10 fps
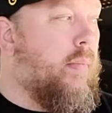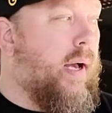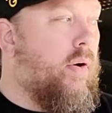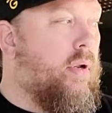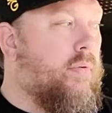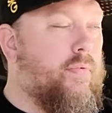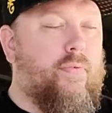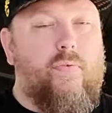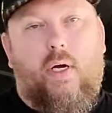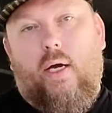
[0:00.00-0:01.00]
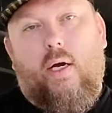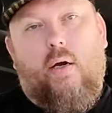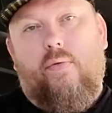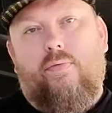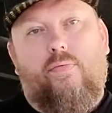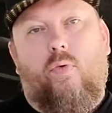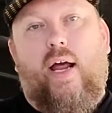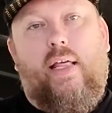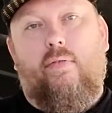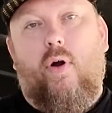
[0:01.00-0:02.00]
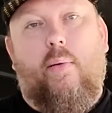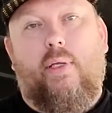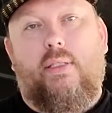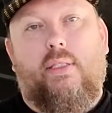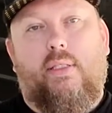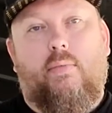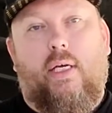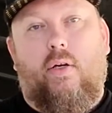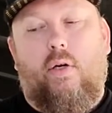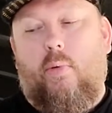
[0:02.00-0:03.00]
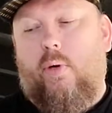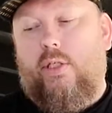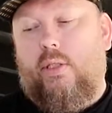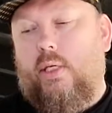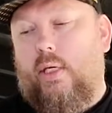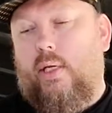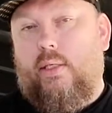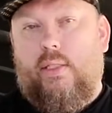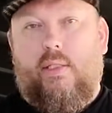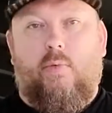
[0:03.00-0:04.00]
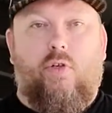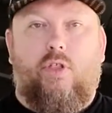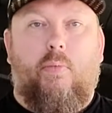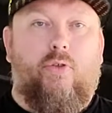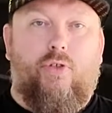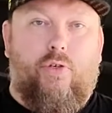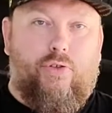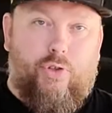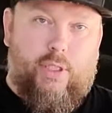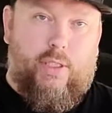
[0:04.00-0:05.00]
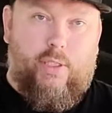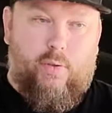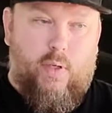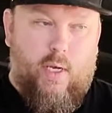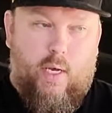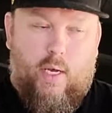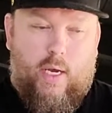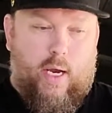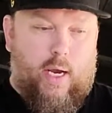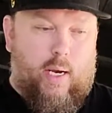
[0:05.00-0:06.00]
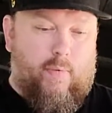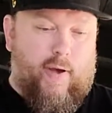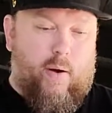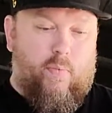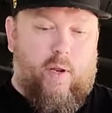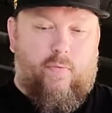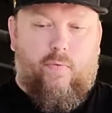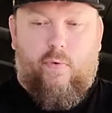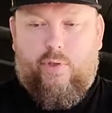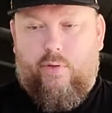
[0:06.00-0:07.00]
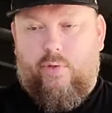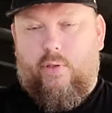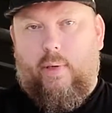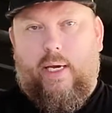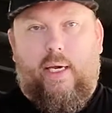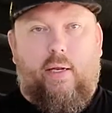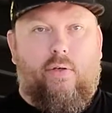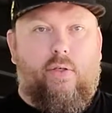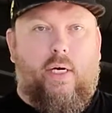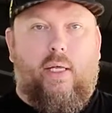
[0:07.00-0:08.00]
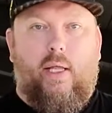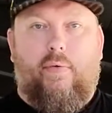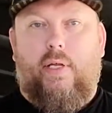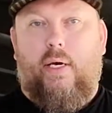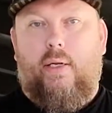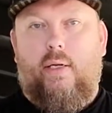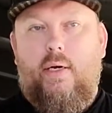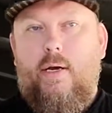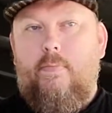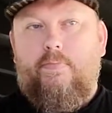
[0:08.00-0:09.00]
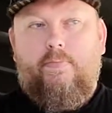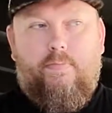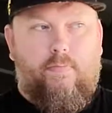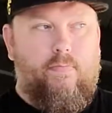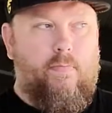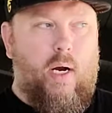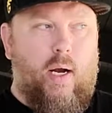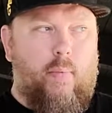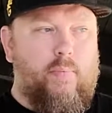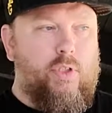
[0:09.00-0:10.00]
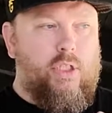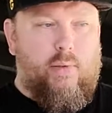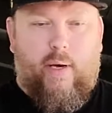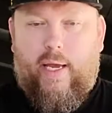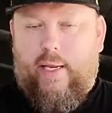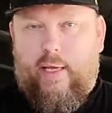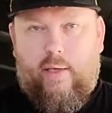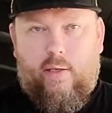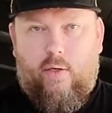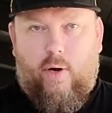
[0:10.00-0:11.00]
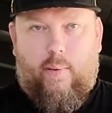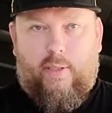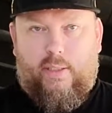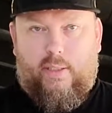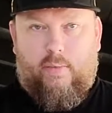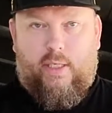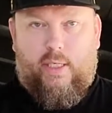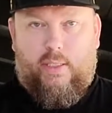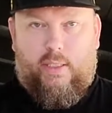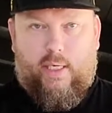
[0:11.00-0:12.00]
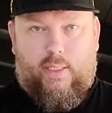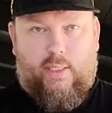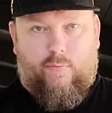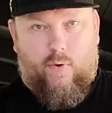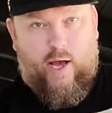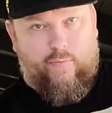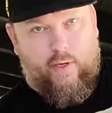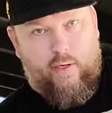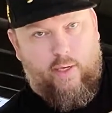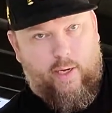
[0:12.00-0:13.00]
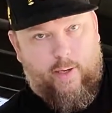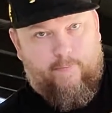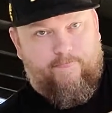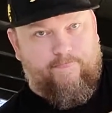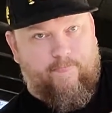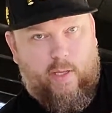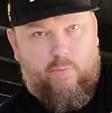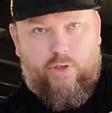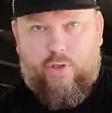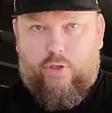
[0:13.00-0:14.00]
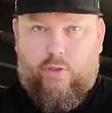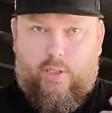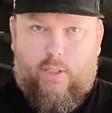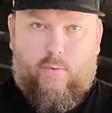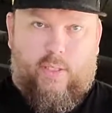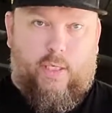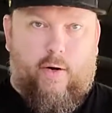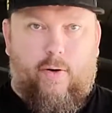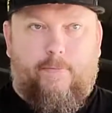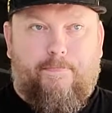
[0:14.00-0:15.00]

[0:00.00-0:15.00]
out of a variety of grappling systems. I learned them originally in a system called Small Circle Jiu-Jitsu. I've had them reinforced through some Aikido training that I've done. Just about any grappling system that does these kind of stuff will have it. Brazilian Jiu-Jitsu, etc.